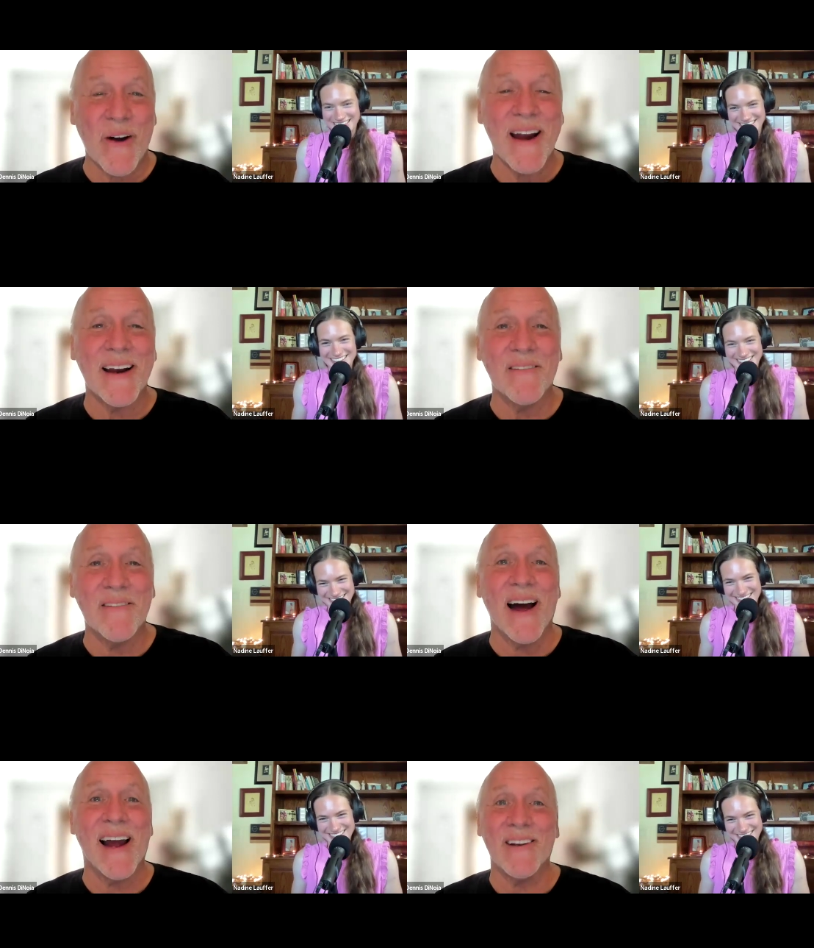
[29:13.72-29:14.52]
Speaker 1: great
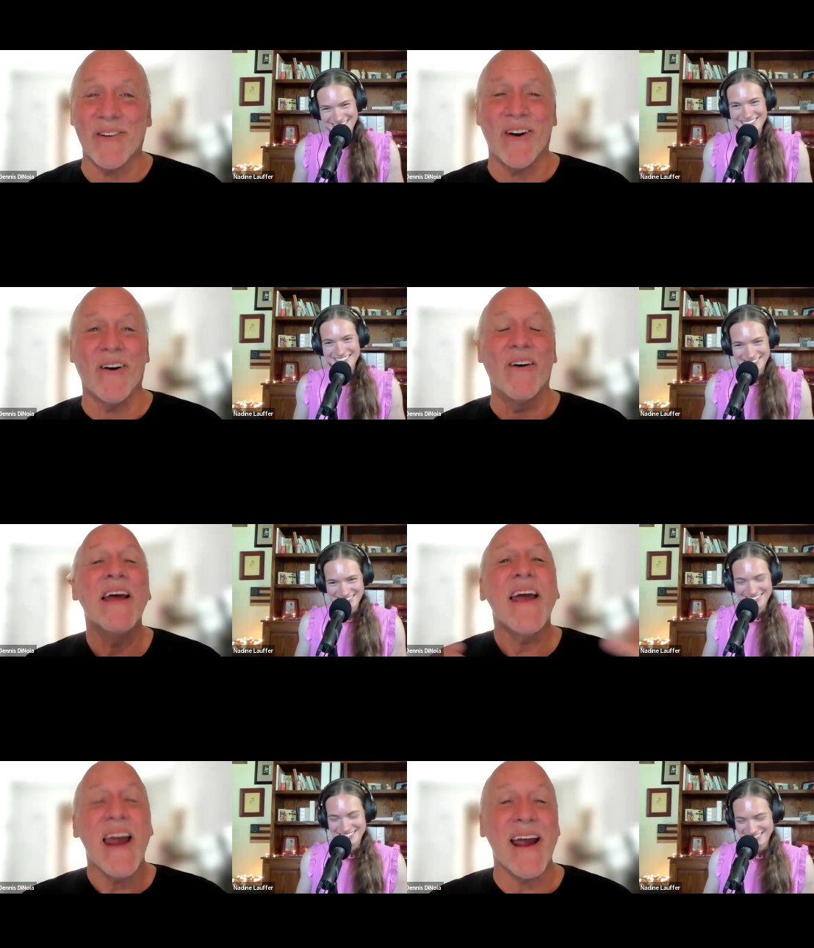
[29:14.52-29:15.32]
advice, you know,
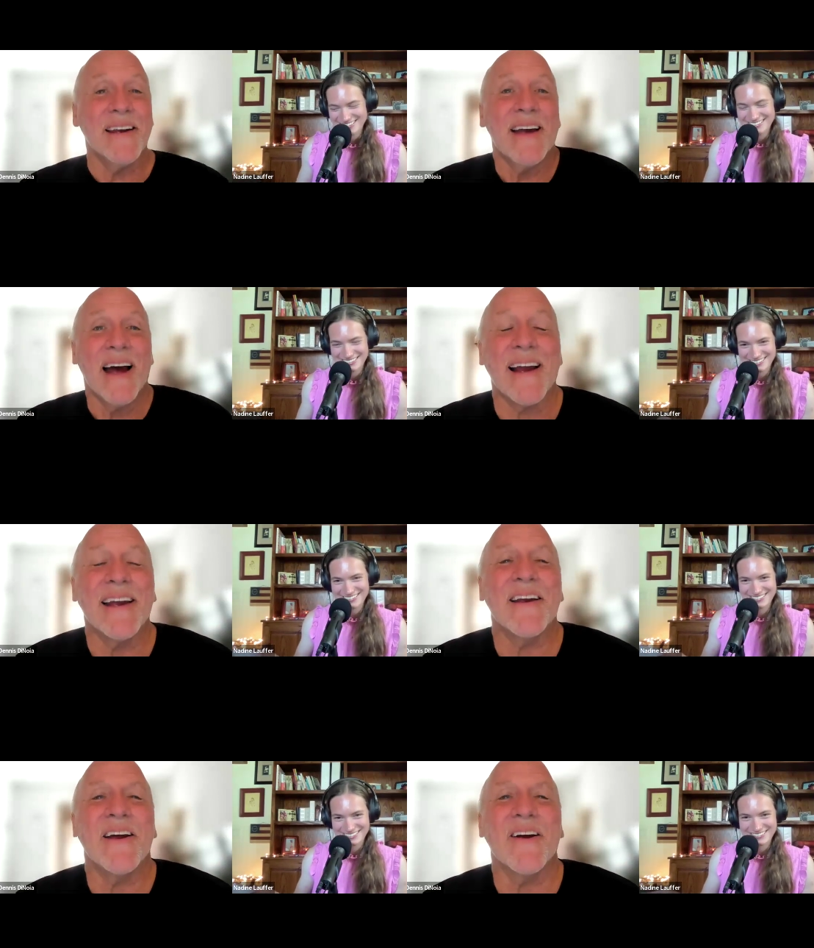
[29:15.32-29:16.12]
and I
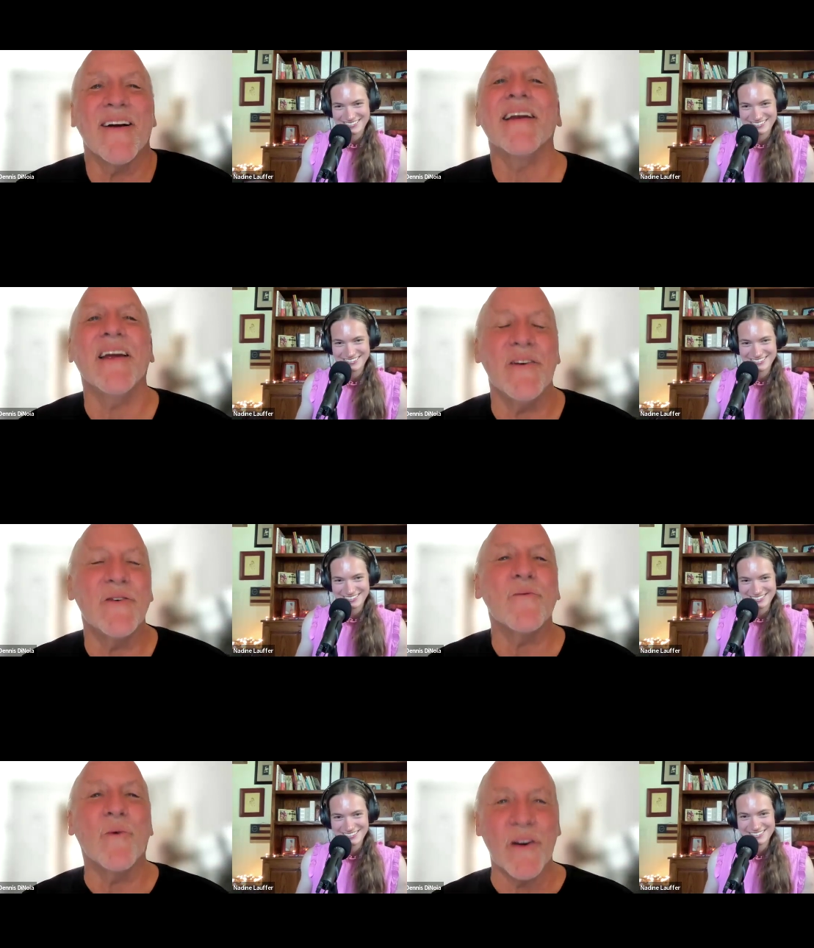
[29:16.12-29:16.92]
can hear it in
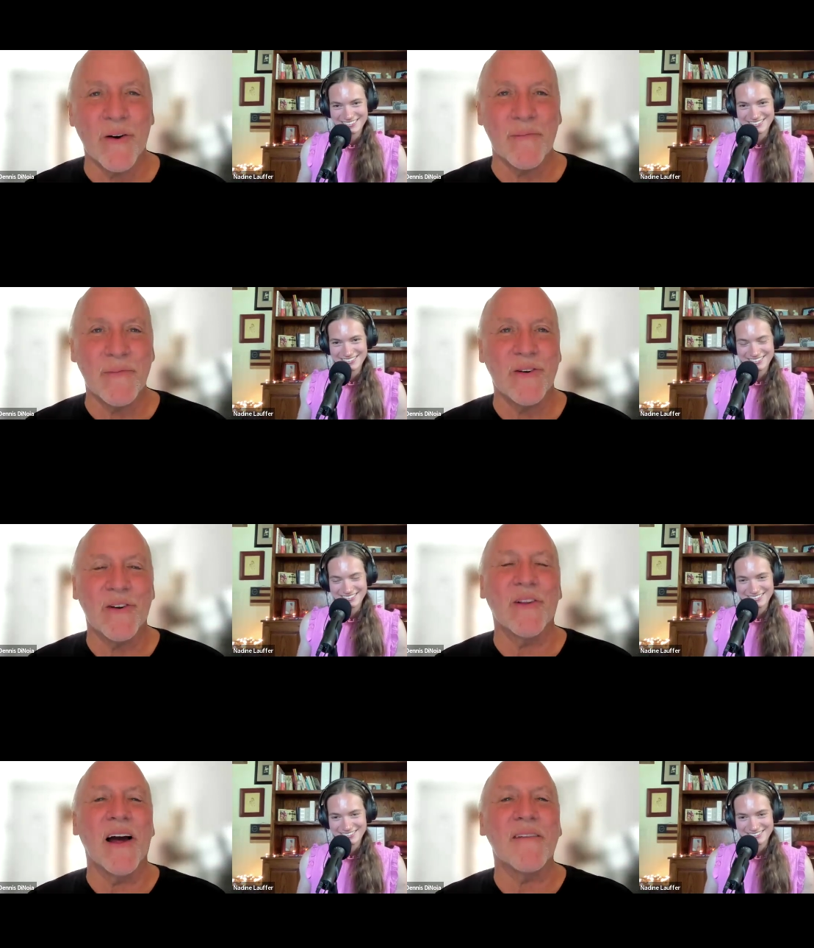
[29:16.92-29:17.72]
what you're up to in
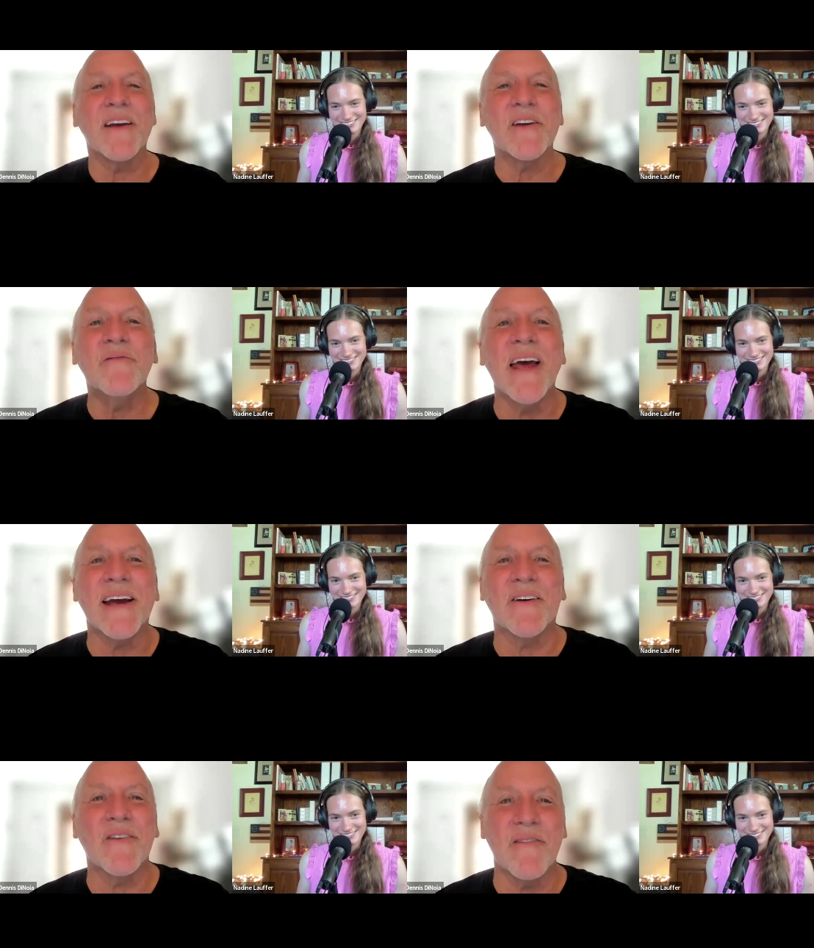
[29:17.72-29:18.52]
your life. Like you've
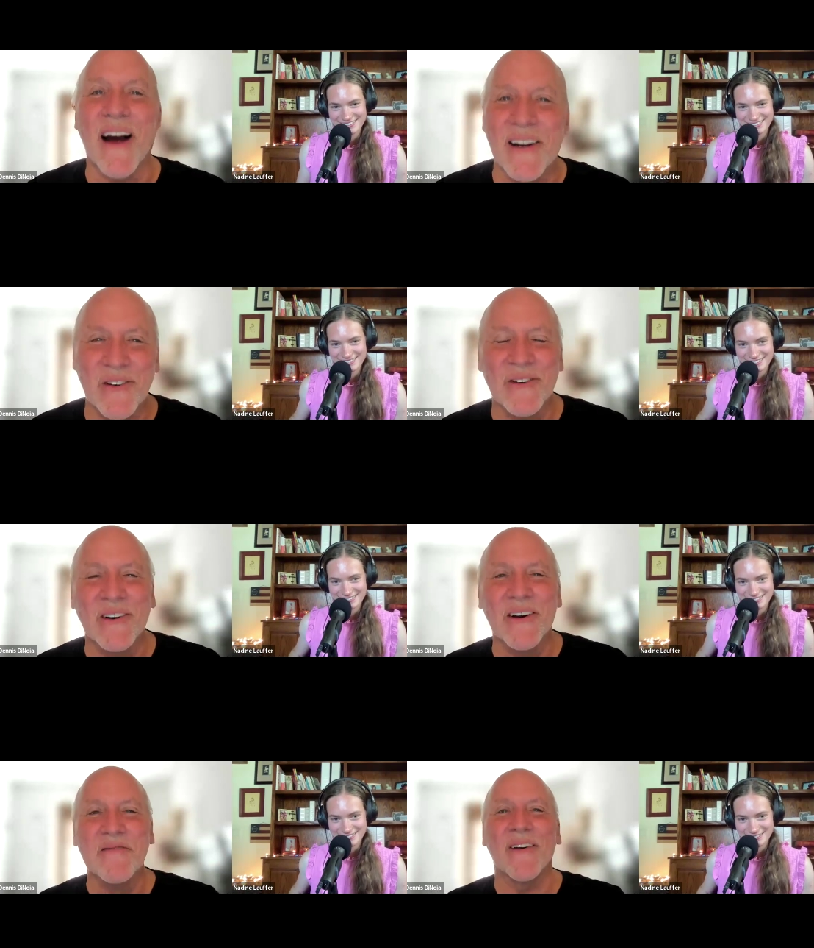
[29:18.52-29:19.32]
taken her advice. So
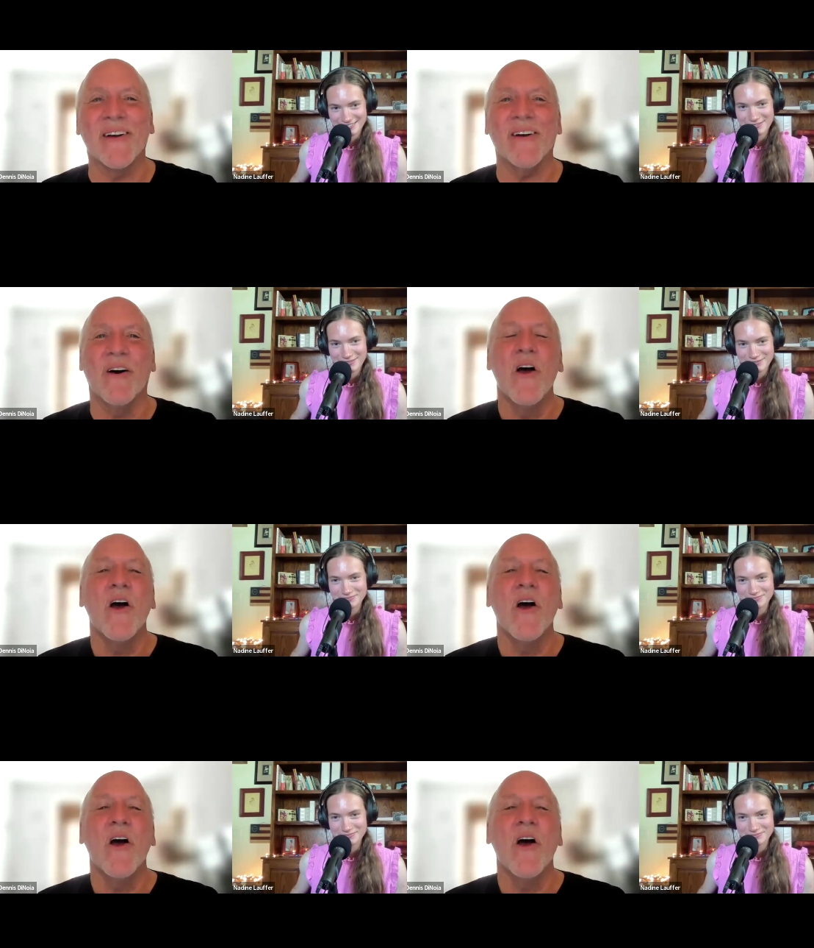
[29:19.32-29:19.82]
good for you.